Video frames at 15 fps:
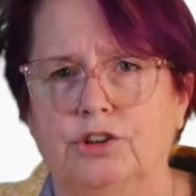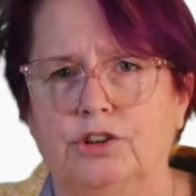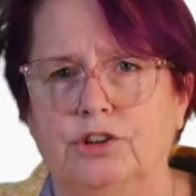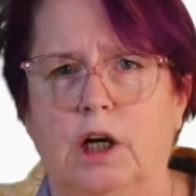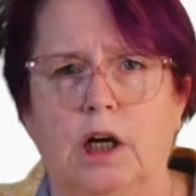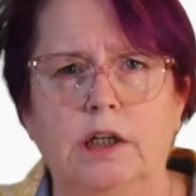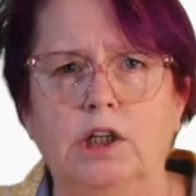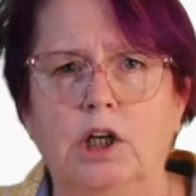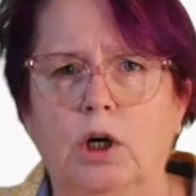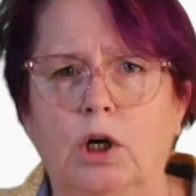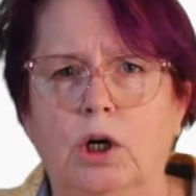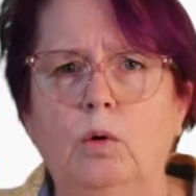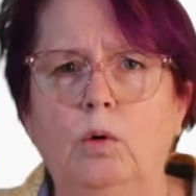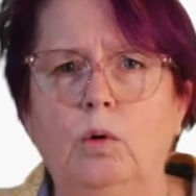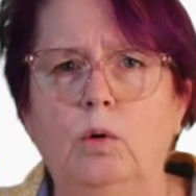I
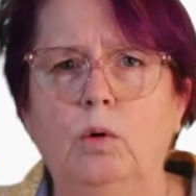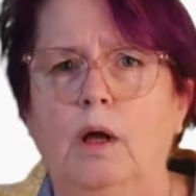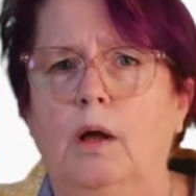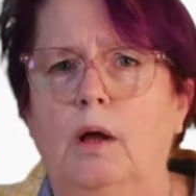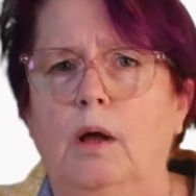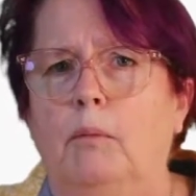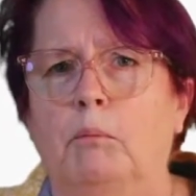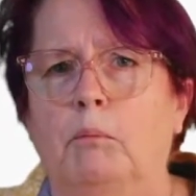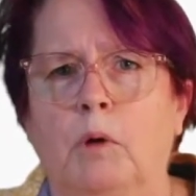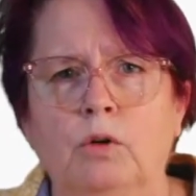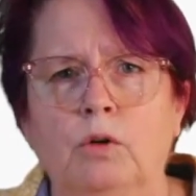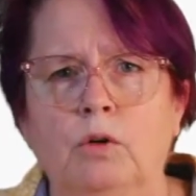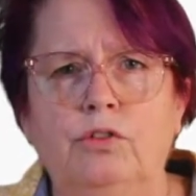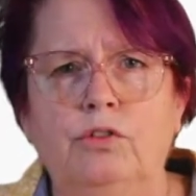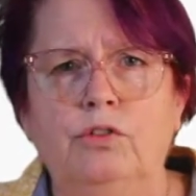know
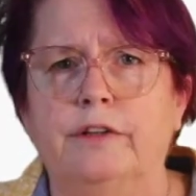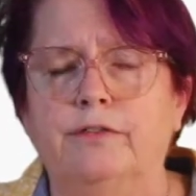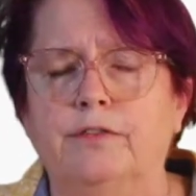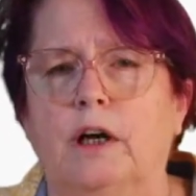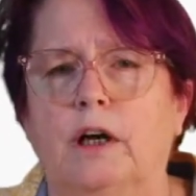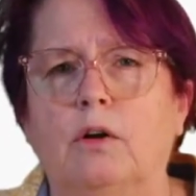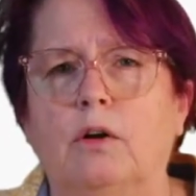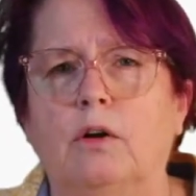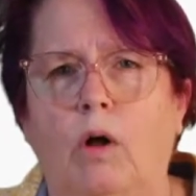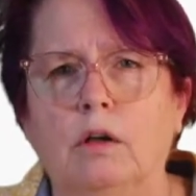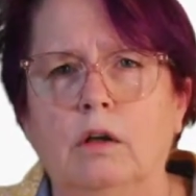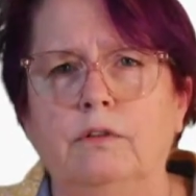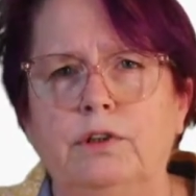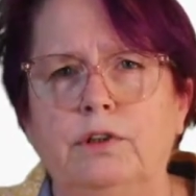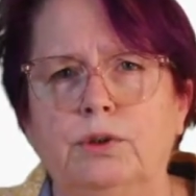most, if not all of
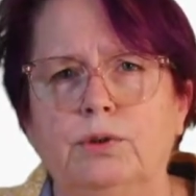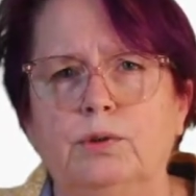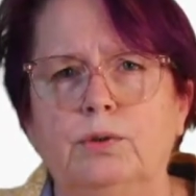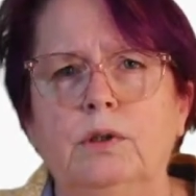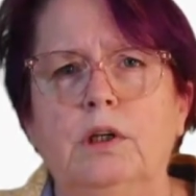you,